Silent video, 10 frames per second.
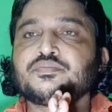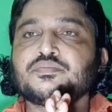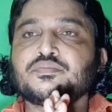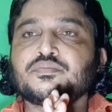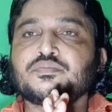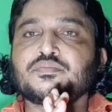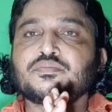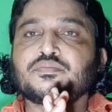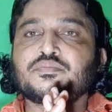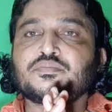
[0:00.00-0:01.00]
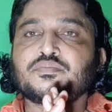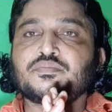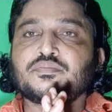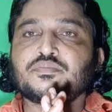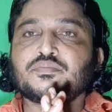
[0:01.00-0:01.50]

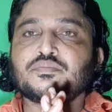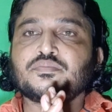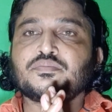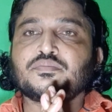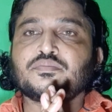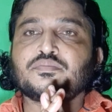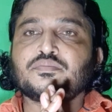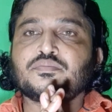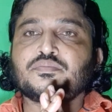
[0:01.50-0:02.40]
No one is speaking in this clip.